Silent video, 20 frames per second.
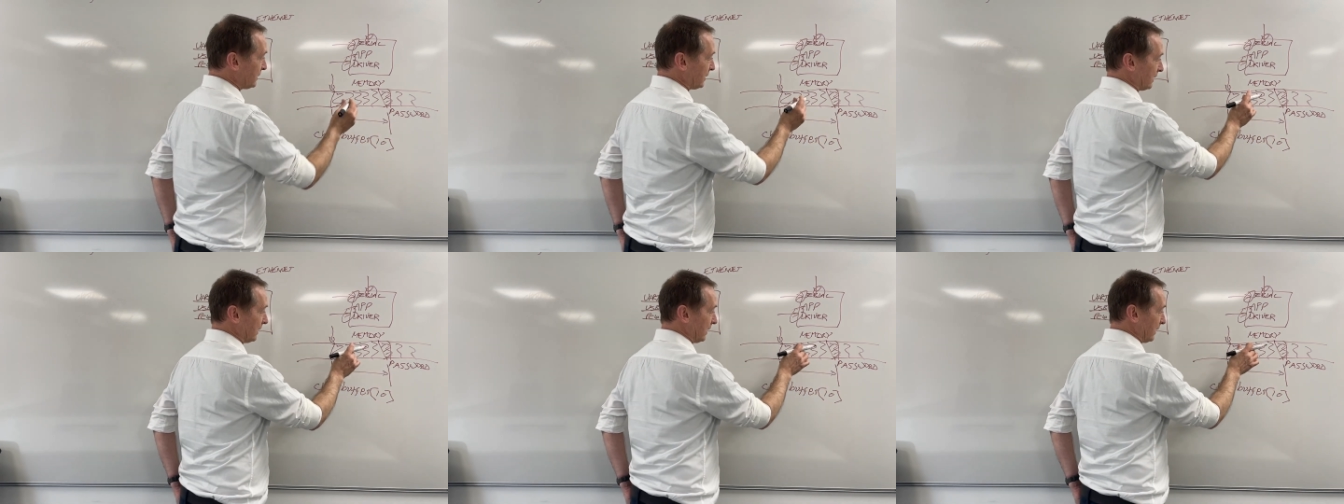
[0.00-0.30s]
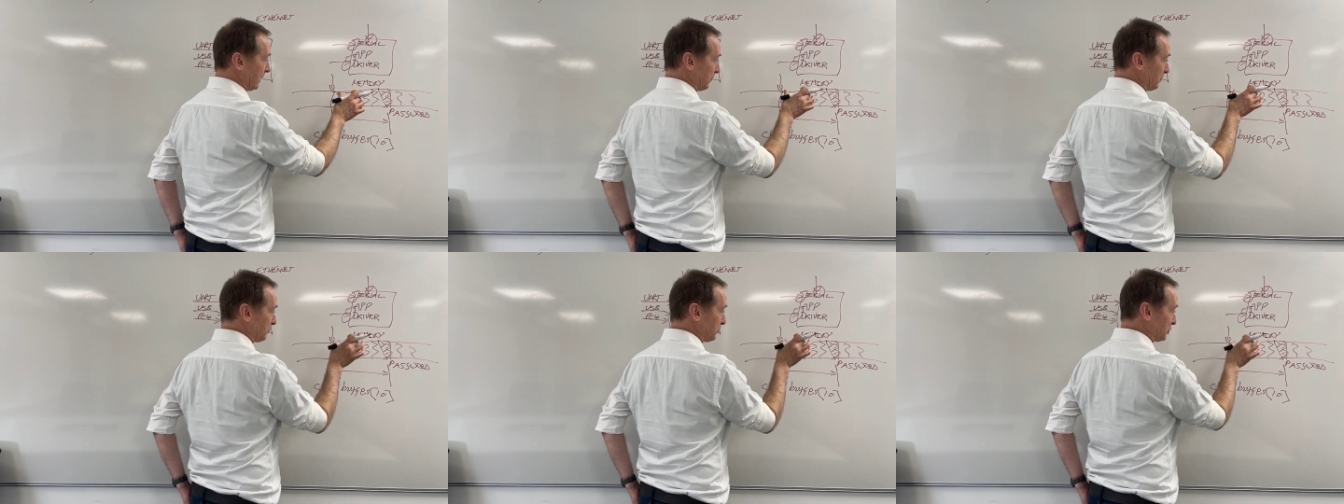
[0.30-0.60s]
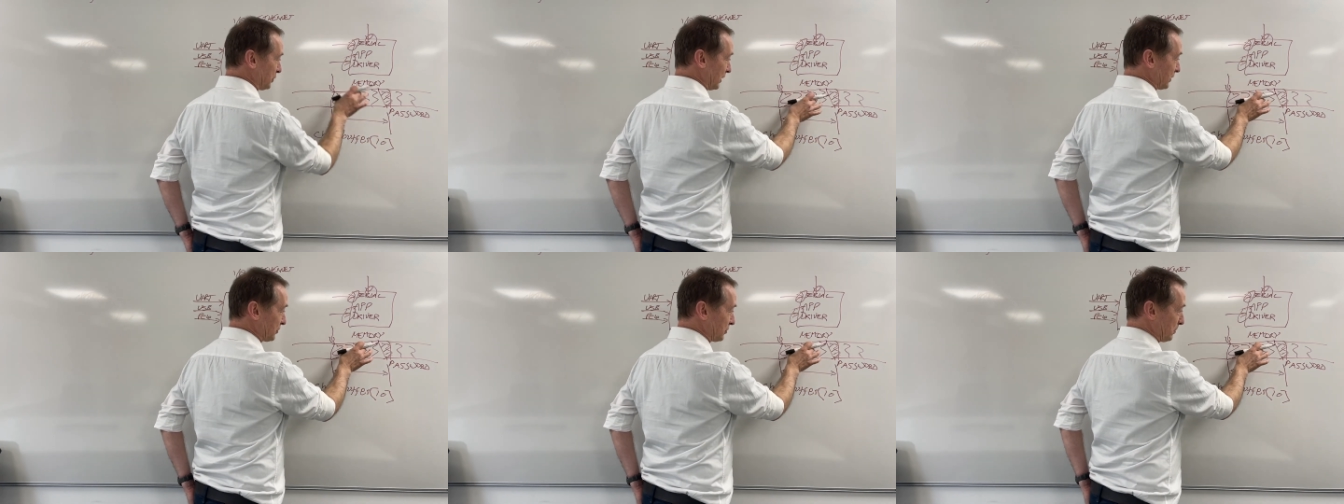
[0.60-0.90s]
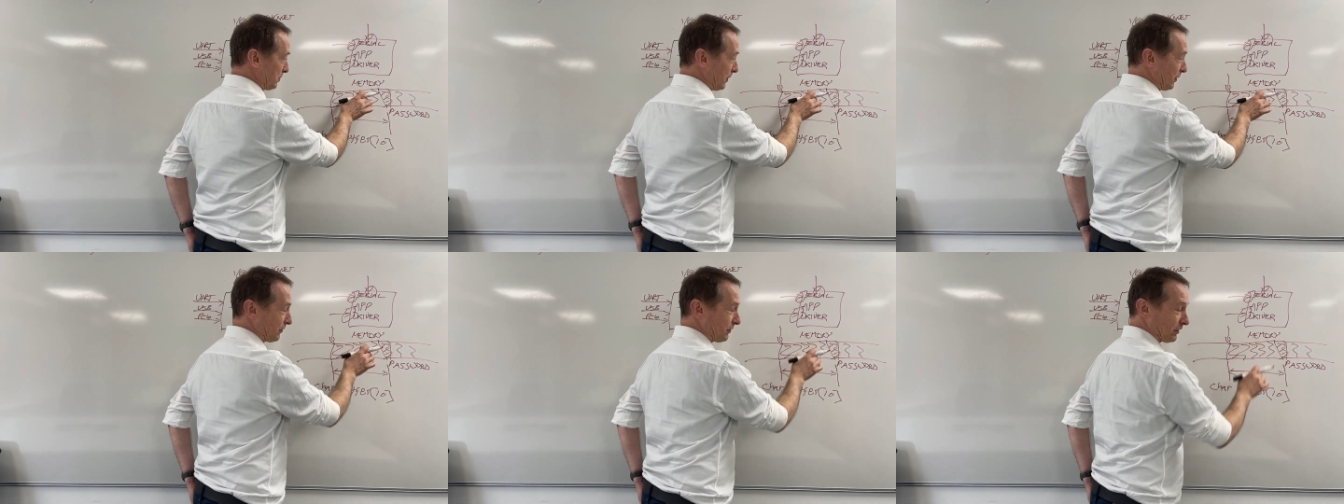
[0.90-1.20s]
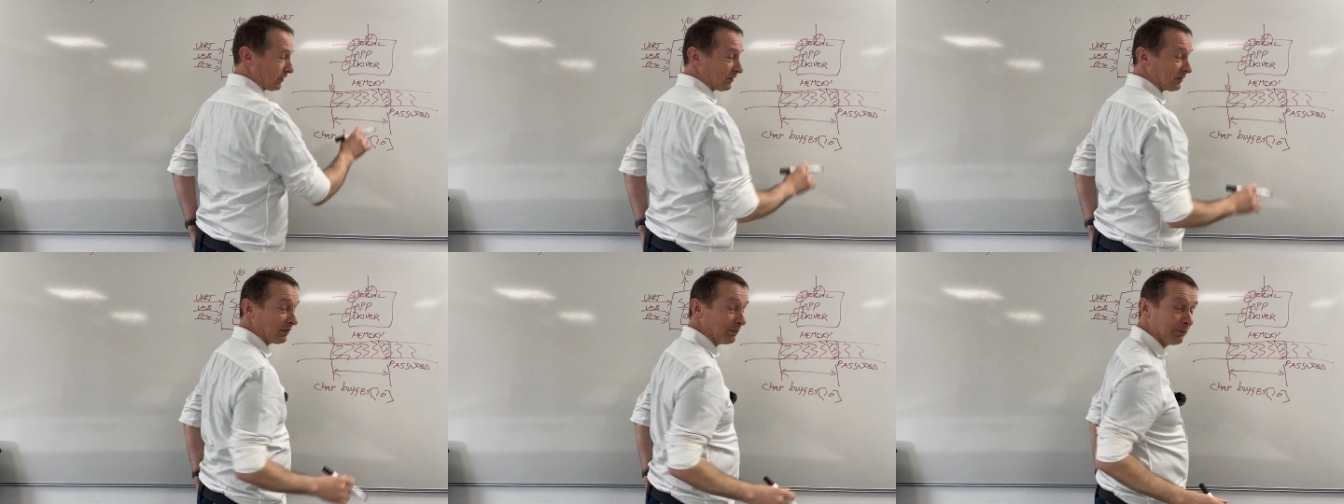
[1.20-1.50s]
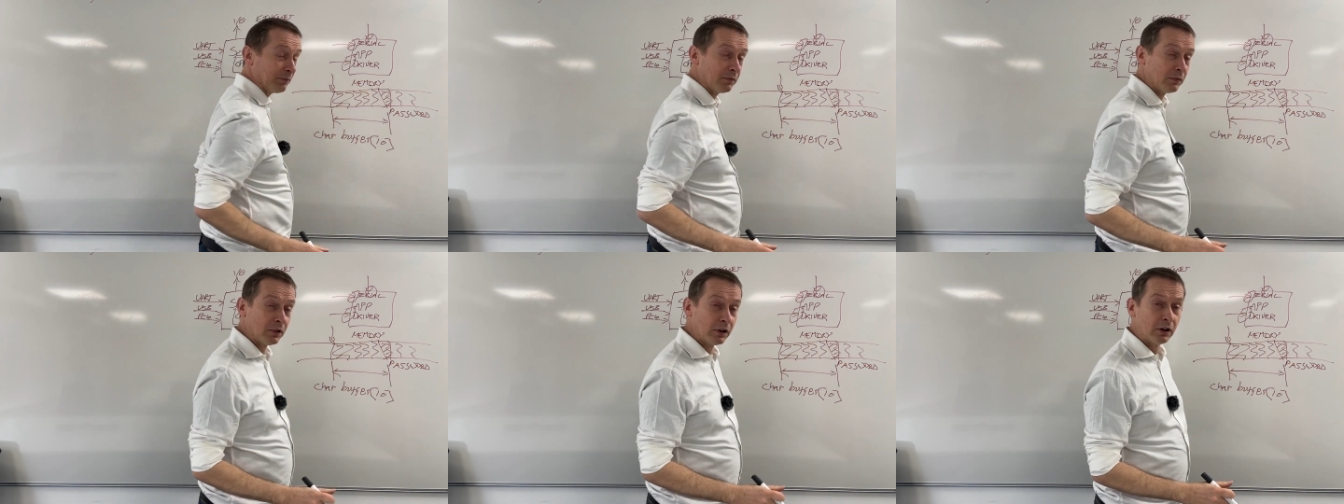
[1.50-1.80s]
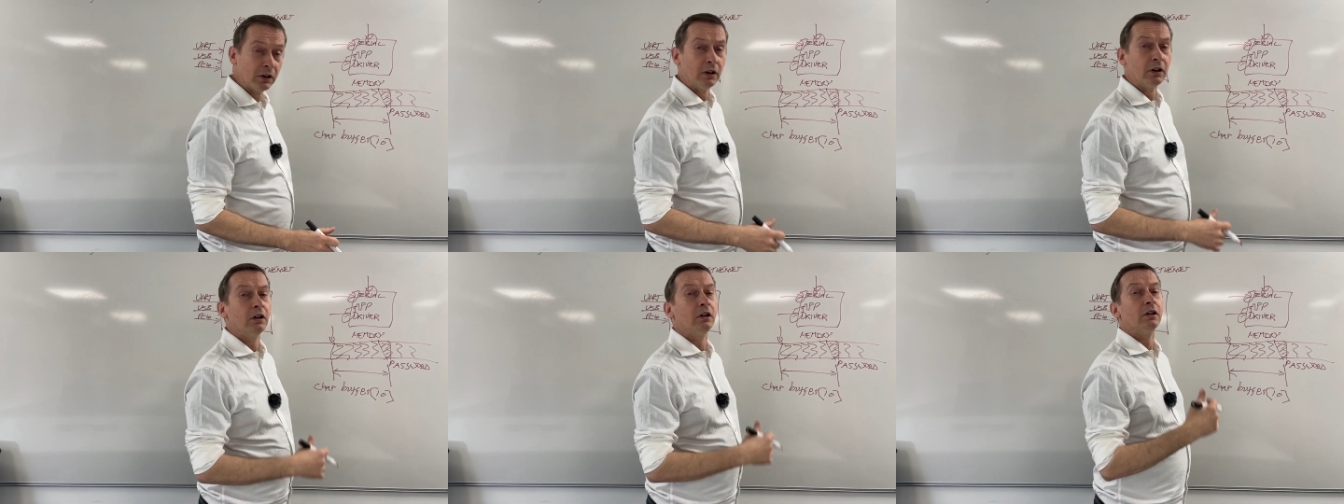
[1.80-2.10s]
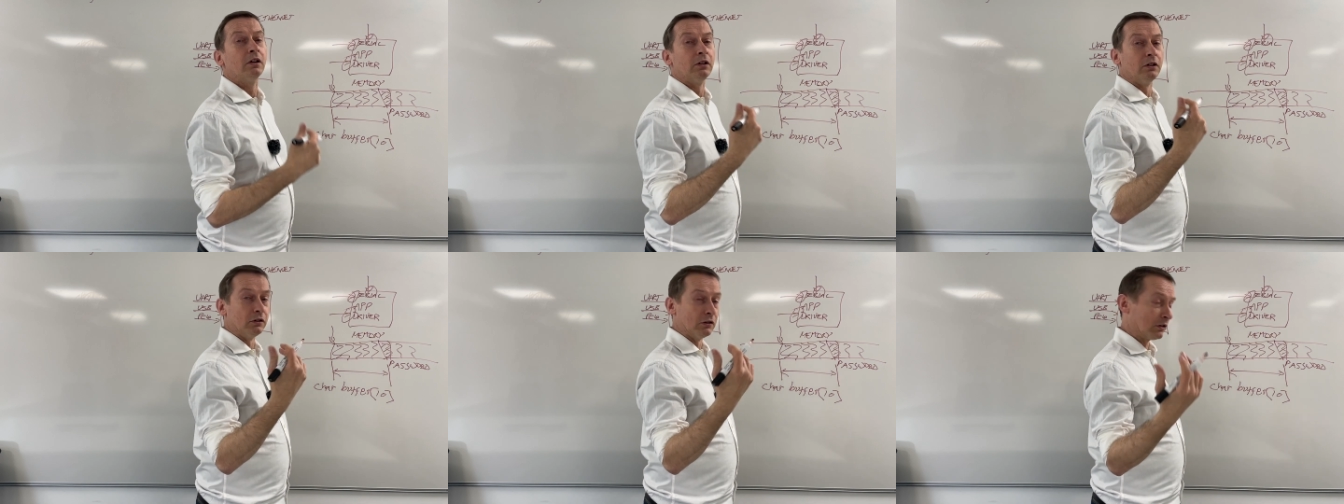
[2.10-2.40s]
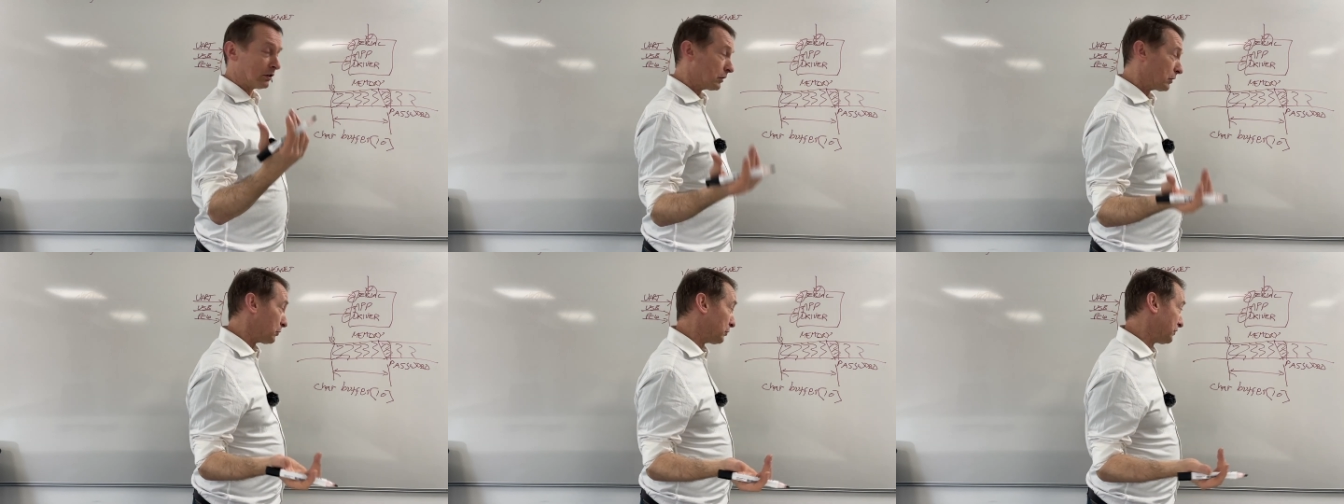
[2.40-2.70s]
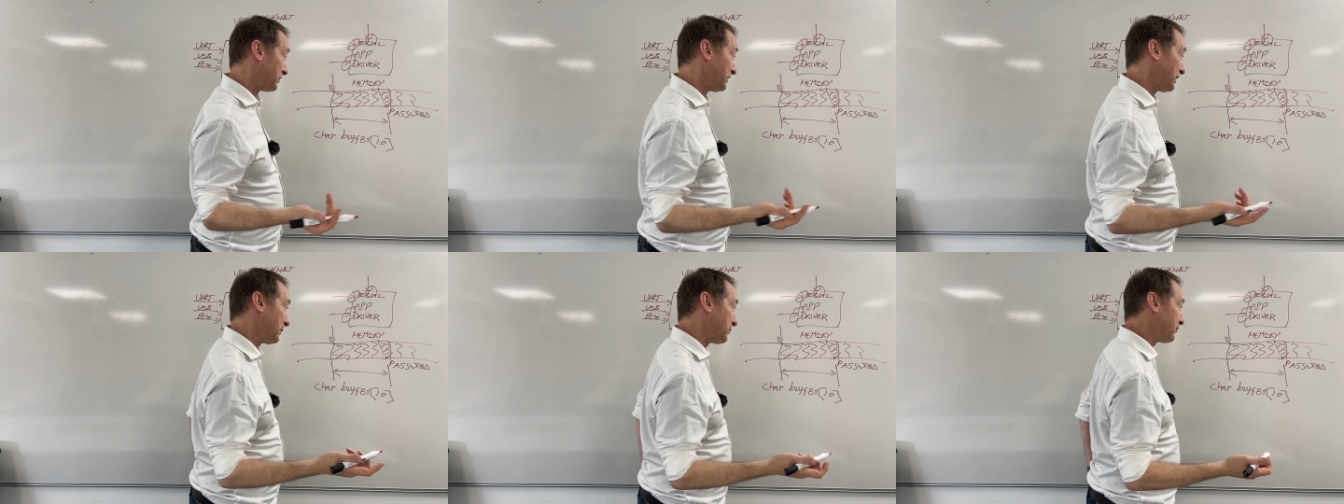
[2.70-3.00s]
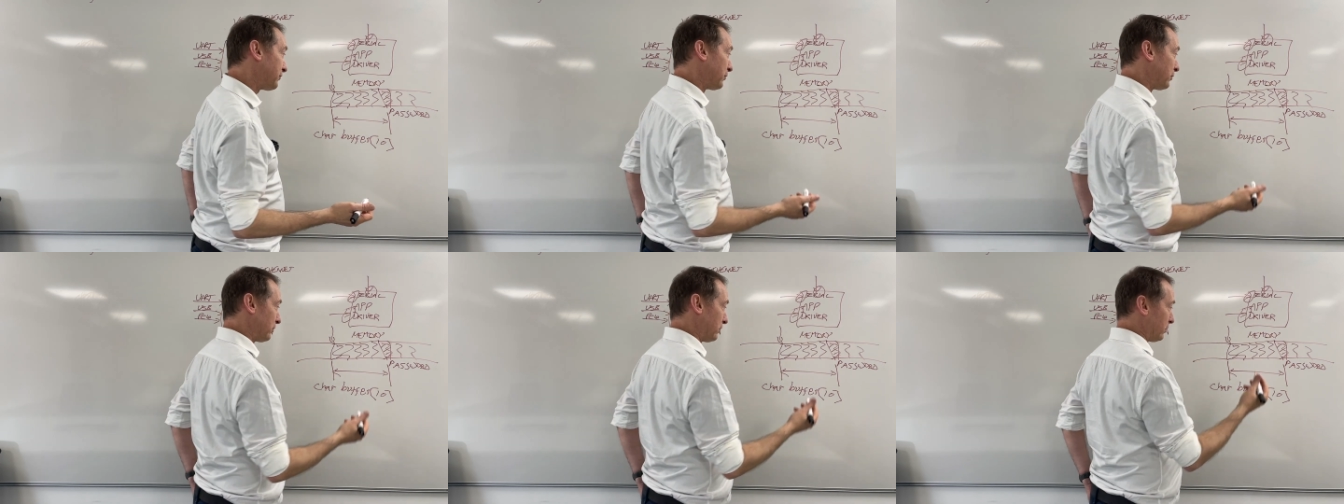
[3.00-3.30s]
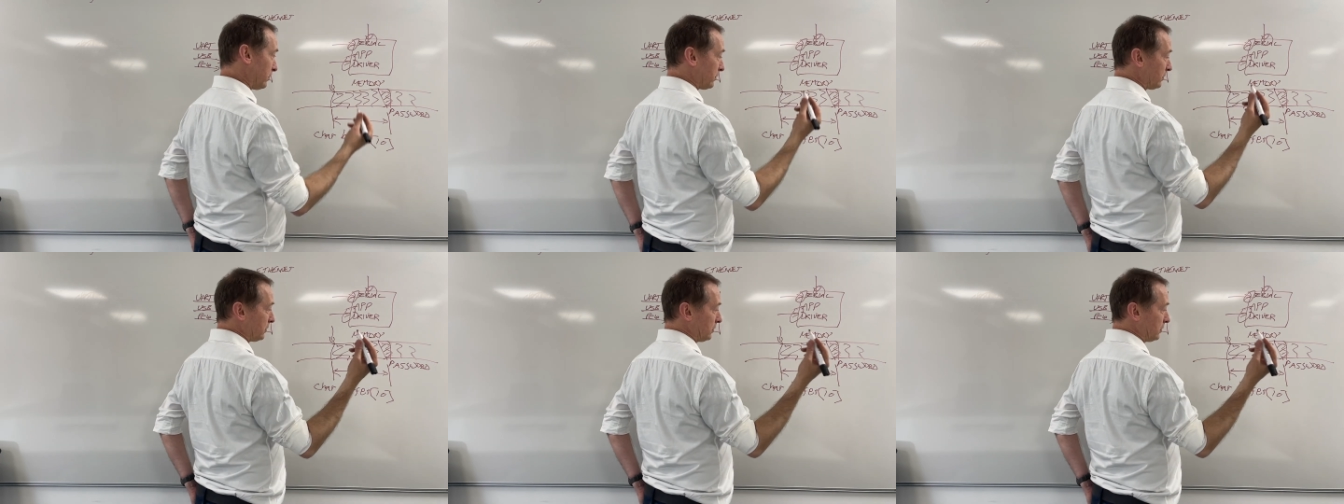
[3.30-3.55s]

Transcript: Um, protect your buffers. You can go a step further.